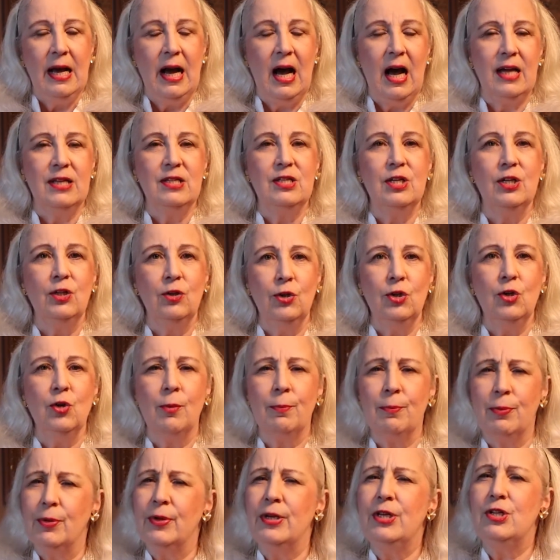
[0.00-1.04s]
until you're
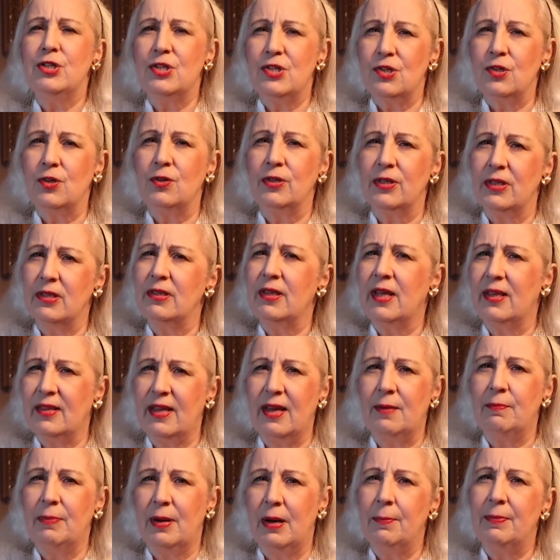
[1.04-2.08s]
pretty certain that
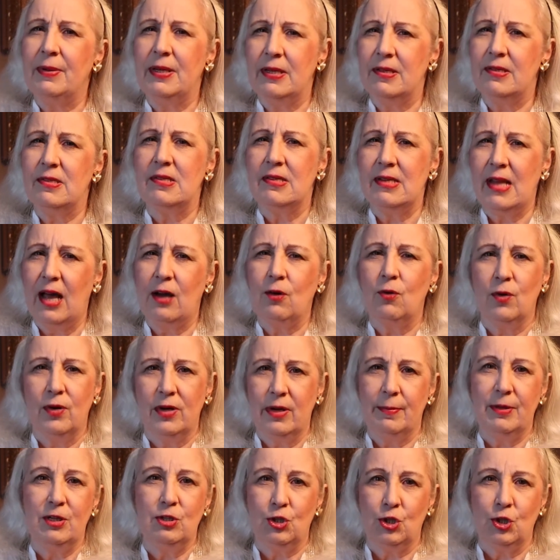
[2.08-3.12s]
that puppy is not going
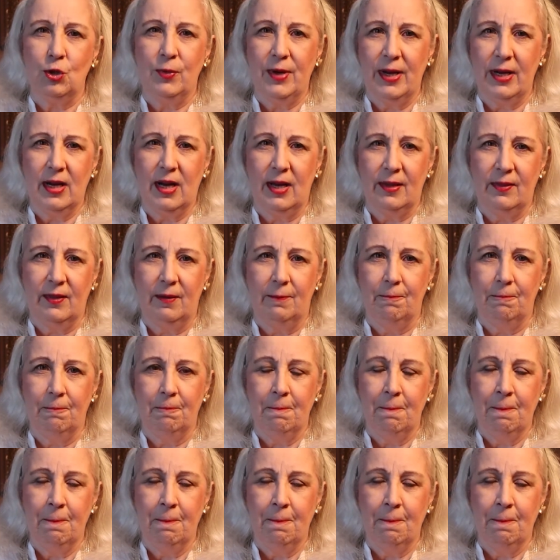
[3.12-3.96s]
to be chewing on them.